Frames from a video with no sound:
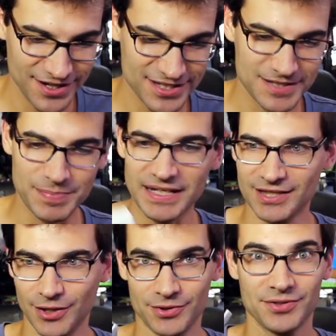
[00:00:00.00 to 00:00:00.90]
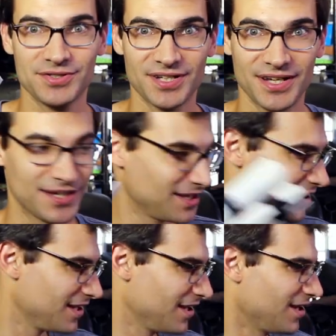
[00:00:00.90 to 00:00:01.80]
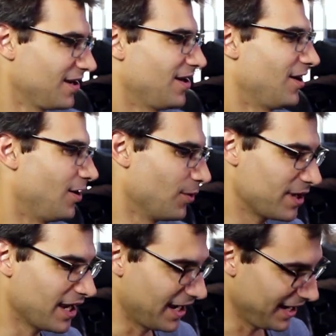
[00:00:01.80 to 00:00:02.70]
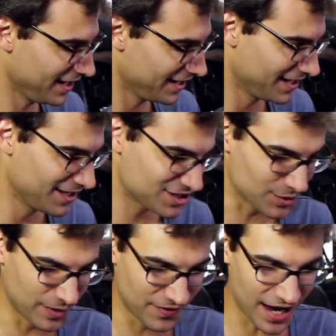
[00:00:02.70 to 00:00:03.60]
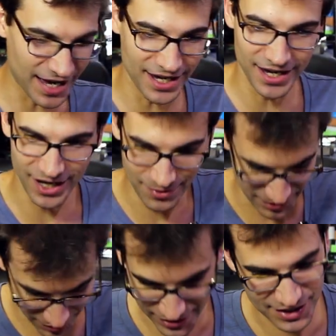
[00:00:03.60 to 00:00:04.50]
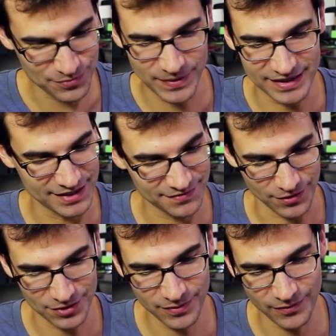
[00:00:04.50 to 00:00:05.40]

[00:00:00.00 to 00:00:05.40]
speed loaders. Okay, so we've got, okay, let's read this first.